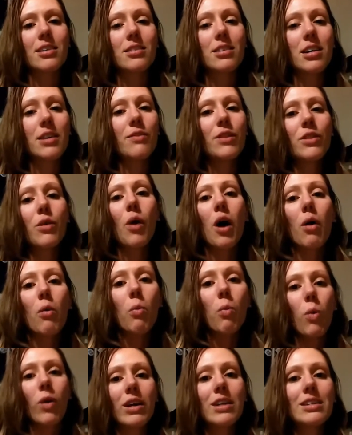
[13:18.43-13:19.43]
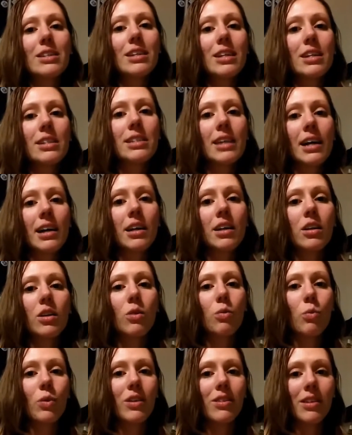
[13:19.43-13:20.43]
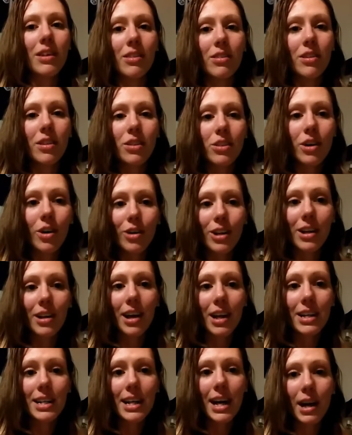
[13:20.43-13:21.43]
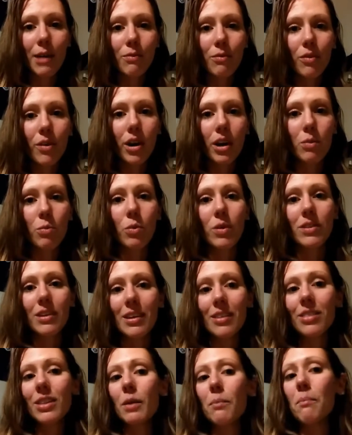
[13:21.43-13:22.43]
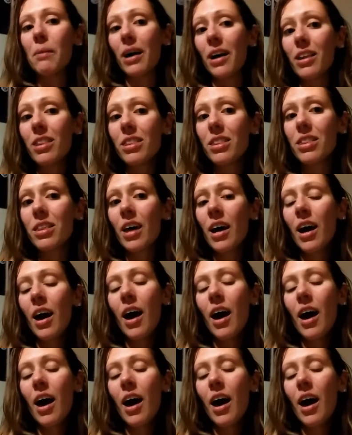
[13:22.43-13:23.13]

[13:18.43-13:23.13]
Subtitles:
even though I wanted to get done within the 30-day time frame, within the month,